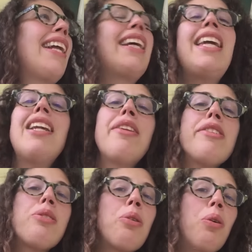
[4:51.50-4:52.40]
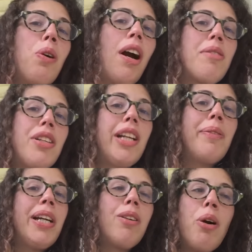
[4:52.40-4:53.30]
a key to the store. I was going to
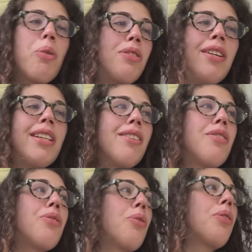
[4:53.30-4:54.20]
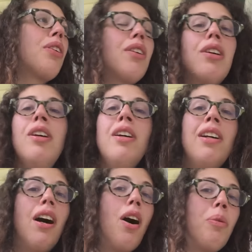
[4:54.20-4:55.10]
be closing the store
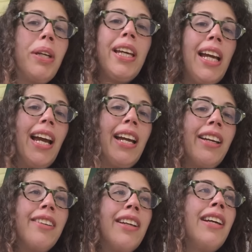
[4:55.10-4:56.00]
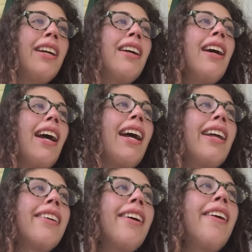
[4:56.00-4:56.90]
all weekend,
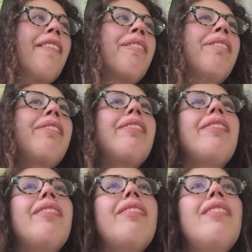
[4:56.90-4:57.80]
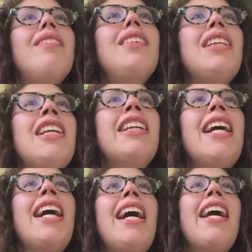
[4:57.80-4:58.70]
and um,
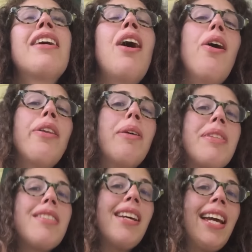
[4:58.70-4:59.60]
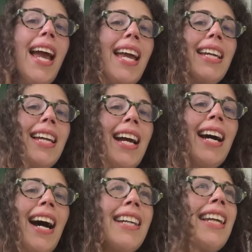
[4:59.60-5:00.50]
yeah, I had to call them and say, "Hey,
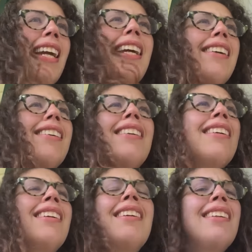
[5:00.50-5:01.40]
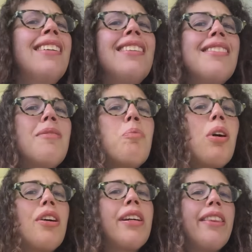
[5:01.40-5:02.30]
yeah, I can't
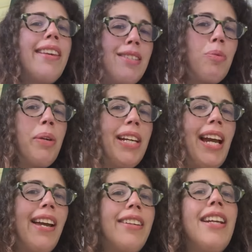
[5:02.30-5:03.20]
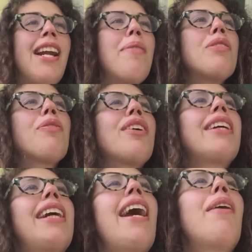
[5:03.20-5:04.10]
work this weekend." And I was
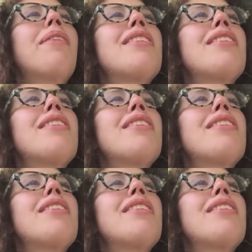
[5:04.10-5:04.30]
freaking out. My